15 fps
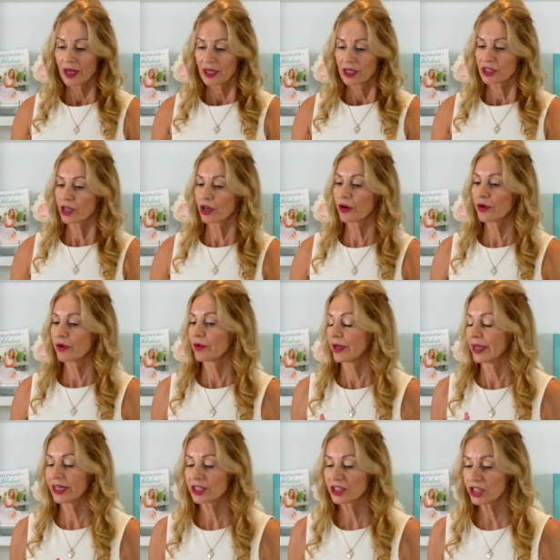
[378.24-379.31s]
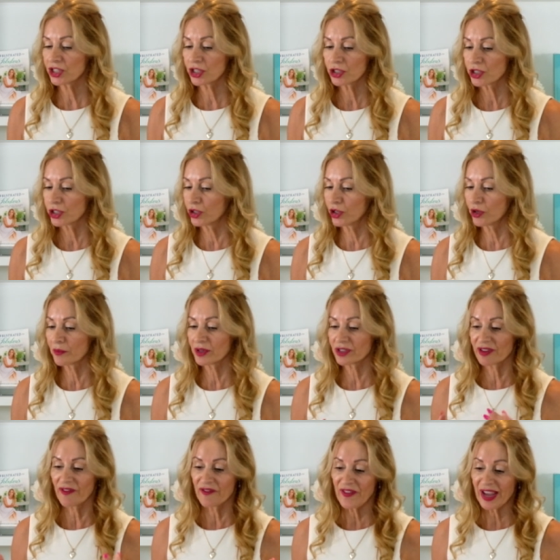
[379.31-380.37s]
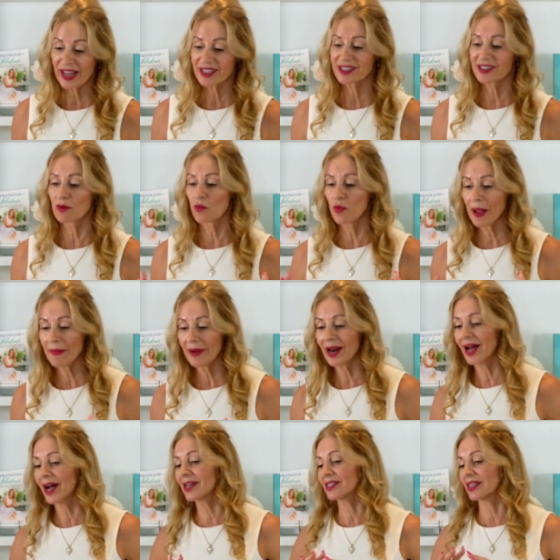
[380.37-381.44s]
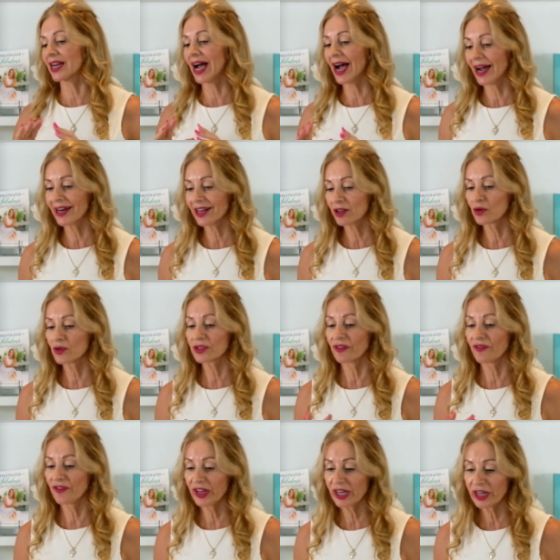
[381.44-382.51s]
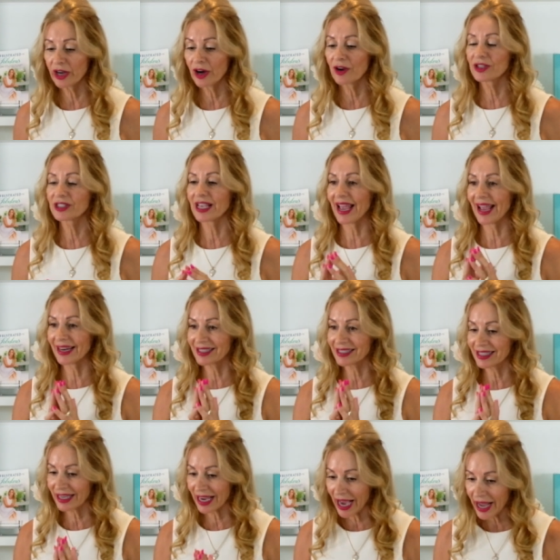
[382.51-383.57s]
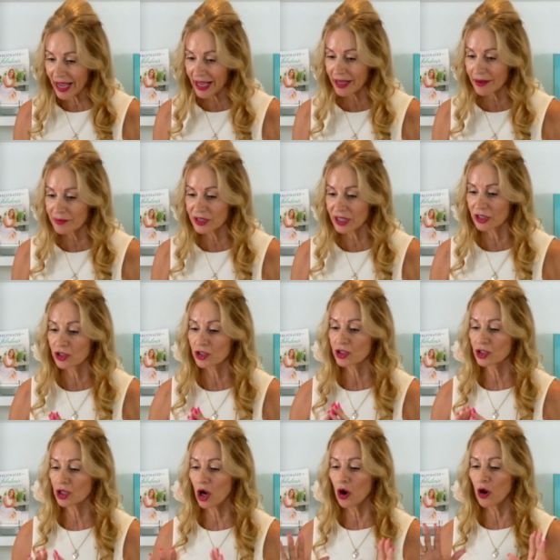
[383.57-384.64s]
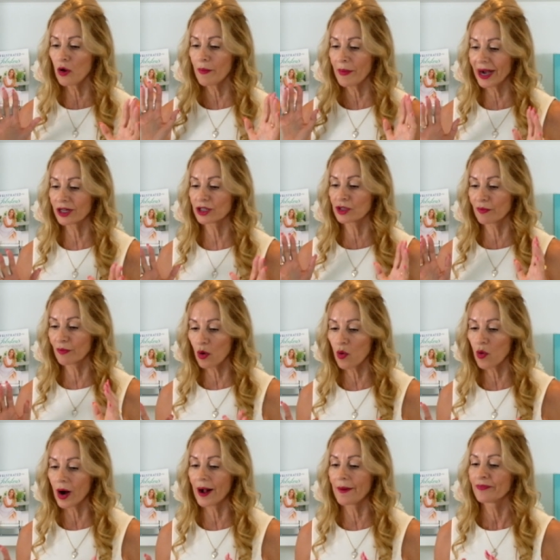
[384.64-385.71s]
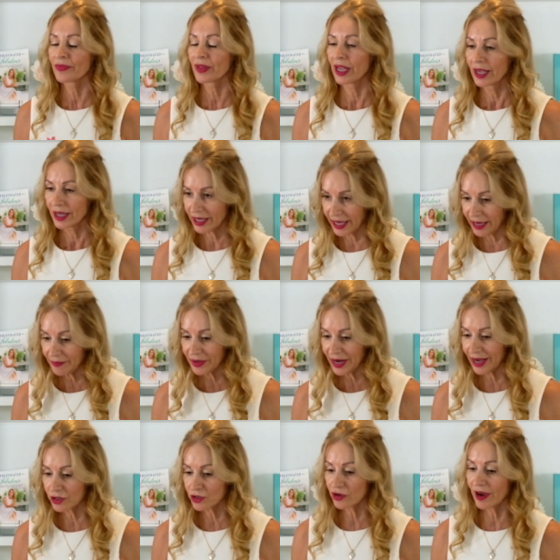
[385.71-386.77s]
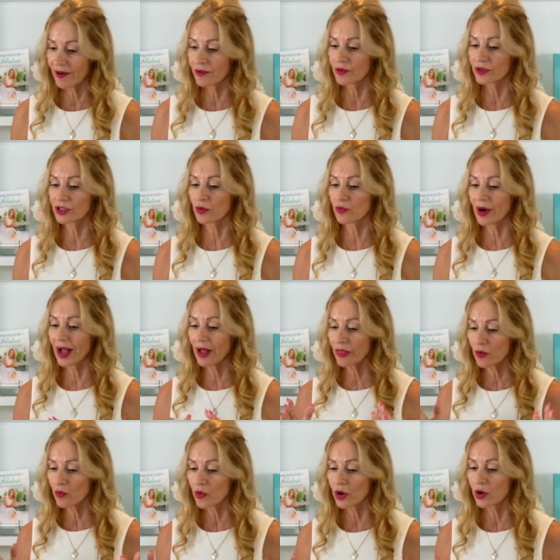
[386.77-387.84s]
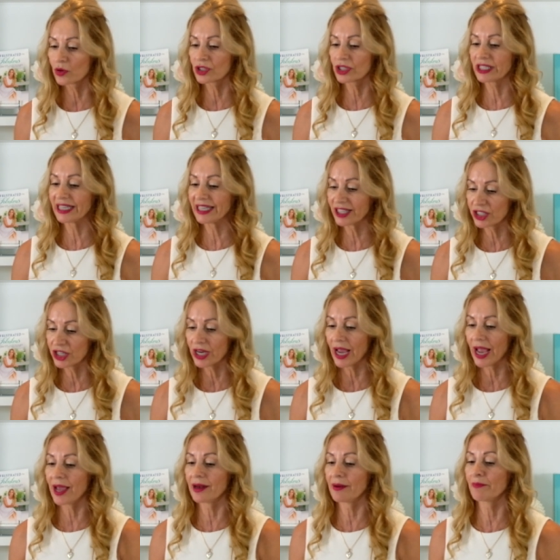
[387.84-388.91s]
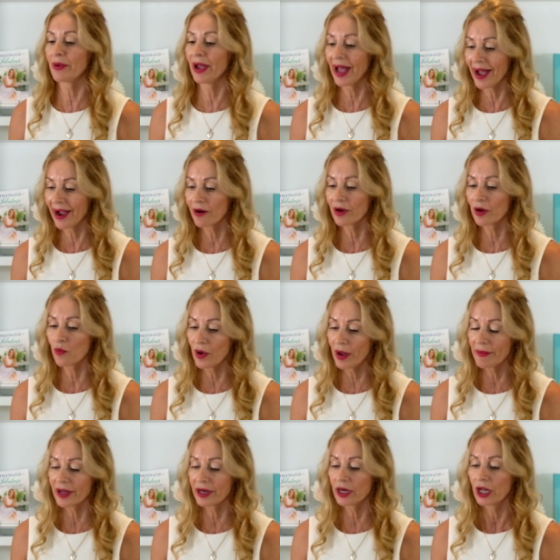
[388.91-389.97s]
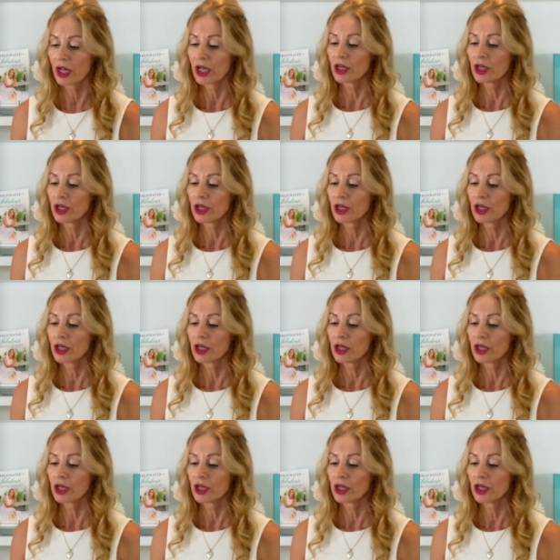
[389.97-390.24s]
So, in addition to numerous events and webinars and articles and videos and games and so much more, Kim now travels around the world teaching and empowering women